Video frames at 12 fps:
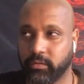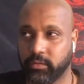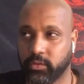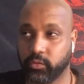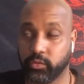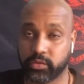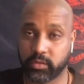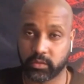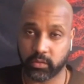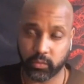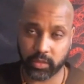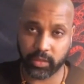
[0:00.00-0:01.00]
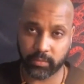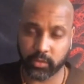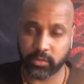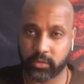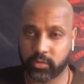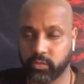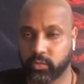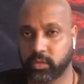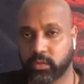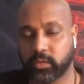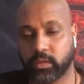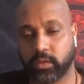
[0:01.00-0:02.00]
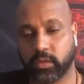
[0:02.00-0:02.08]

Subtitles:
used it the way I'm going to use it.